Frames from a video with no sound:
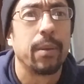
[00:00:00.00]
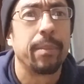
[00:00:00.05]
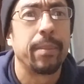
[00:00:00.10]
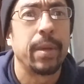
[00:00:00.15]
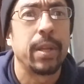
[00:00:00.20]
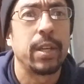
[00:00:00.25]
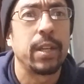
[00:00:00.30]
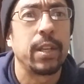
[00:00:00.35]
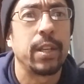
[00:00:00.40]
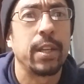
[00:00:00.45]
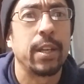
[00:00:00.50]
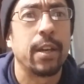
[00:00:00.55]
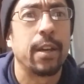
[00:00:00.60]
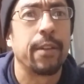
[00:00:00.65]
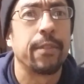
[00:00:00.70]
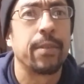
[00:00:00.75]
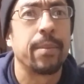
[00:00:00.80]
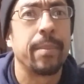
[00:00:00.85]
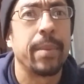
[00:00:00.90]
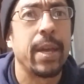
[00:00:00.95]
Many
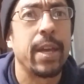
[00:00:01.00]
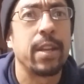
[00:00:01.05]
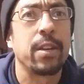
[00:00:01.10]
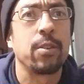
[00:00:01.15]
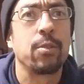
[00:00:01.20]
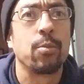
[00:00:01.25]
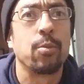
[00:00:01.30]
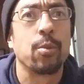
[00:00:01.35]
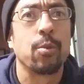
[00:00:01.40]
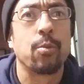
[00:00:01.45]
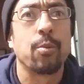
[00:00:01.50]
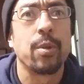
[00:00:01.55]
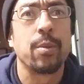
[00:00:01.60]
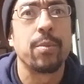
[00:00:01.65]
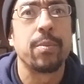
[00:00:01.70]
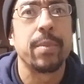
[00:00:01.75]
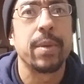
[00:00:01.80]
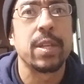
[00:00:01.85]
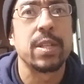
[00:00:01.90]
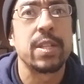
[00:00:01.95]
of the men who agree
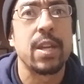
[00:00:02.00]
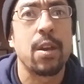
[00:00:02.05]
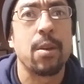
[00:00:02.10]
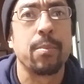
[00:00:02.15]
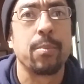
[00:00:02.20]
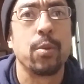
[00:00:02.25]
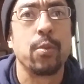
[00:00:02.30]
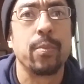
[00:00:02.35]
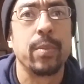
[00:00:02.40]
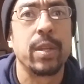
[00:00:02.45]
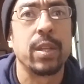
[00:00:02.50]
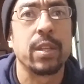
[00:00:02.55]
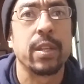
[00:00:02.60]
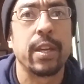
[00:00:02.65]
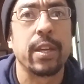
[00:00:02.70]
with MGTOW movement,